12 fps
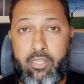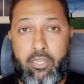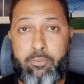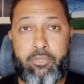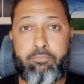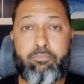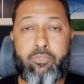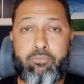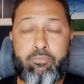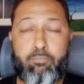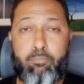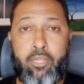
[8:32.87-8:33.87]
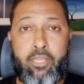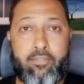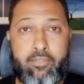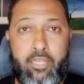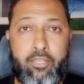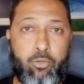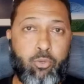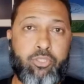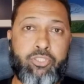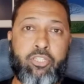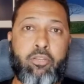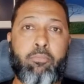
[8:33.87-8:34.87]
I mean, players like
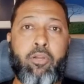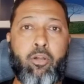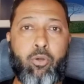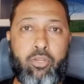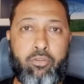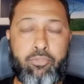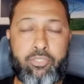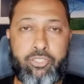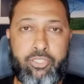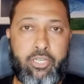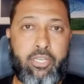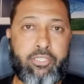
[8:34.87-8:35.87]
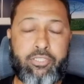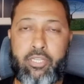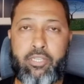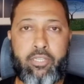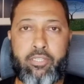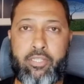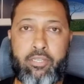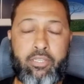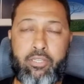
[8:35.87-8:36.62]
Rohit Sharma or even Shreyas Iyer, they,